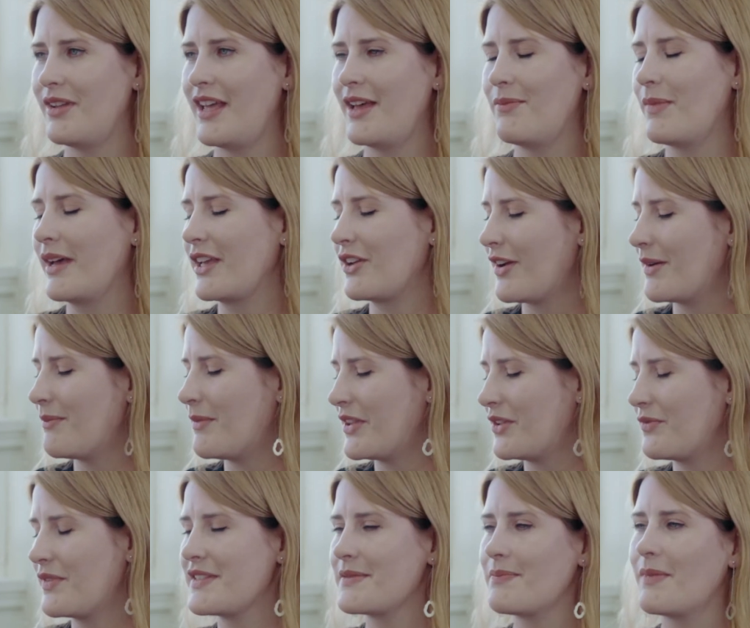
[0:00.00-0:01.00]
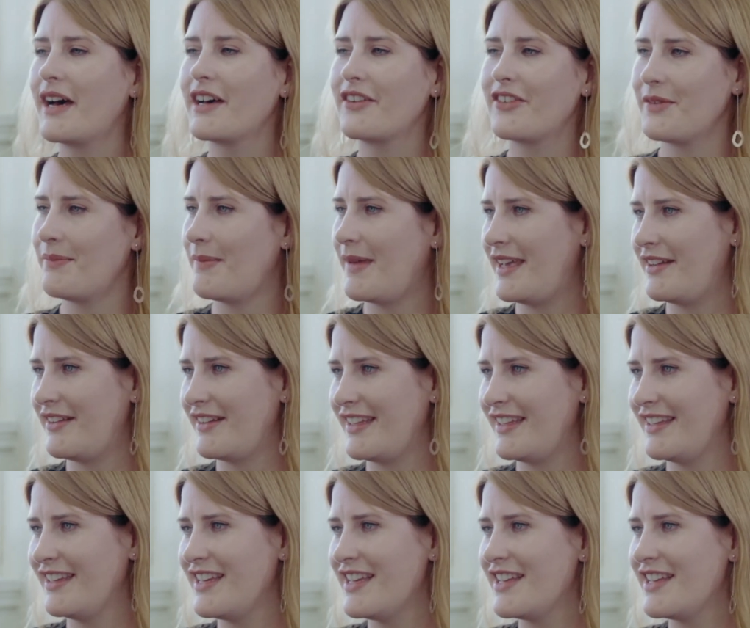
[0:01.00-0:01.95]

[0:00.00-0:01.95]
and my grandmother was Margaret Mary.